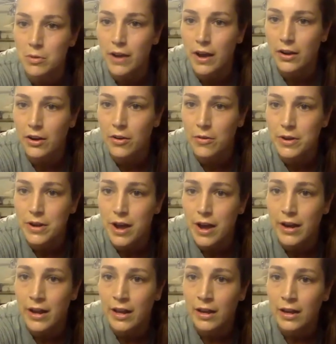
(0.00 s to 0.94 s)
got going on.
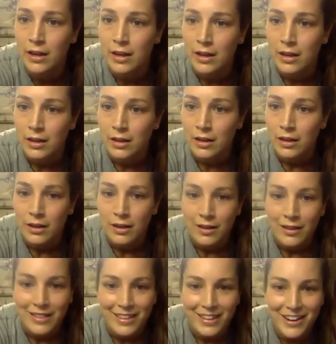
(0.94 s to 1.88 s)

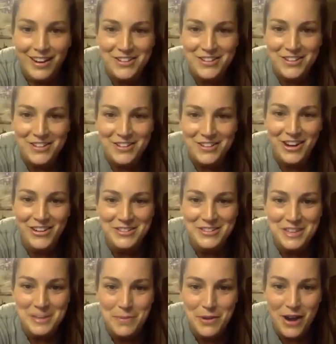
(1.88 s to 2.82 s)
There you go.
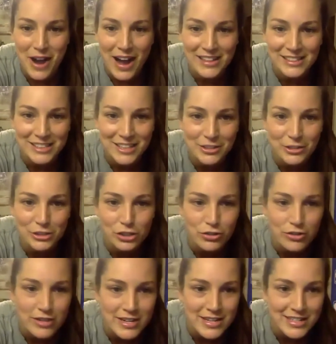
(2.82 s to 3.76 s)
Can you keep your eyes on the
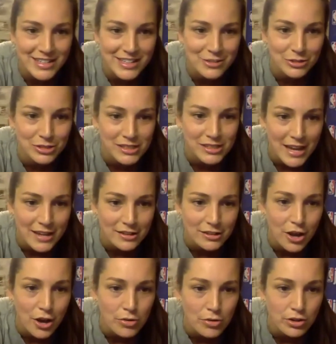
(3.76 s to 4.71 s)
screen? Can you
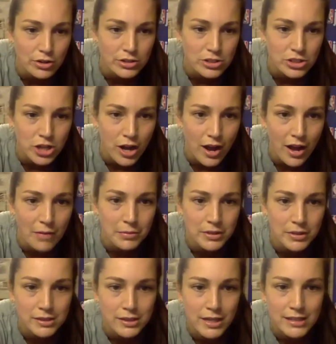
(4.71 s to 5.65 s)
stay low? Good job,
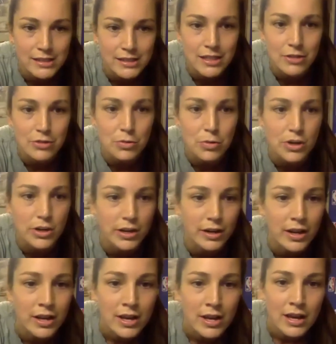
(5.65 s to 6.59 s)
Melissa. I see you
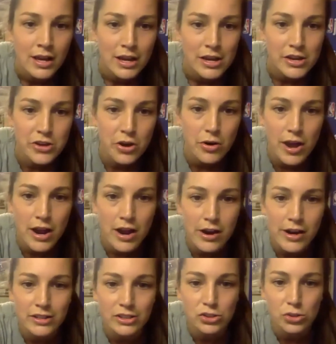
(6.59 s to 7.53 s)
working. There you go,
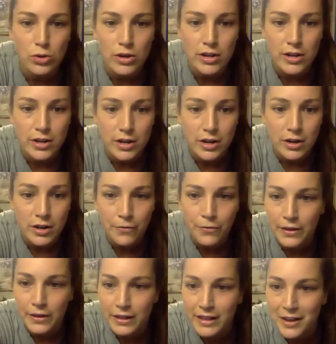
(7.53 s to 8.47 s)
Eric, Sawyer,
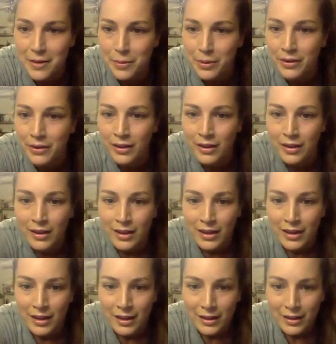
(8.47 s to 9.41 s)
Philip.
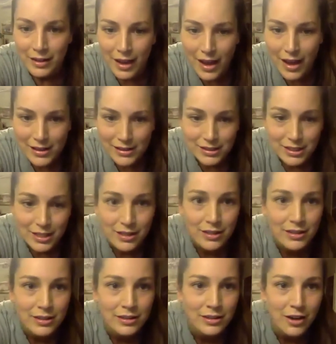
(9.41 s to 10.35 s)
Yes.
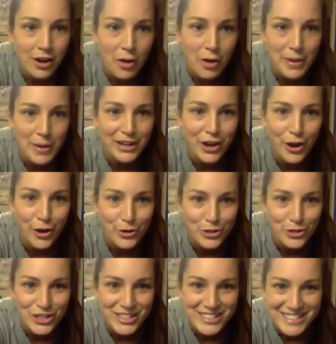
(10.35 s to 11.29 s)
All my
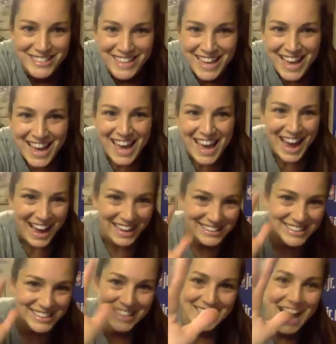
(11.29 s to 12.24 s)
coaches. I
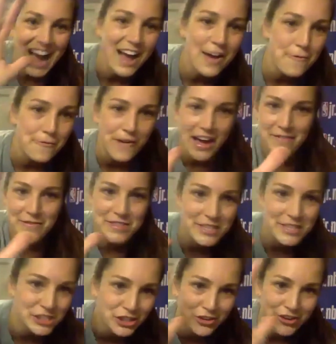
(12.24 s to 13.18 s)
see the high five in the
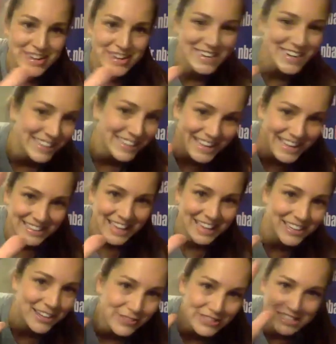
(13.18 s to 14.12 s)
screen. I like that.
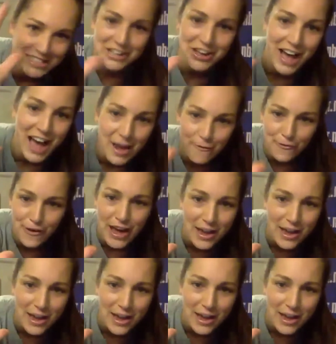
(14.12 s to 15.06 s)
Give us a little high
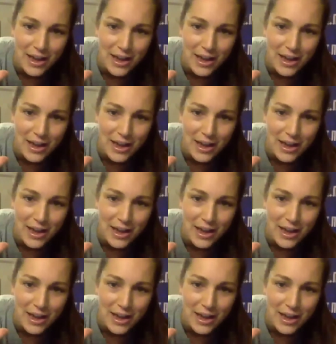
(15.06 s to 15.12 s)
five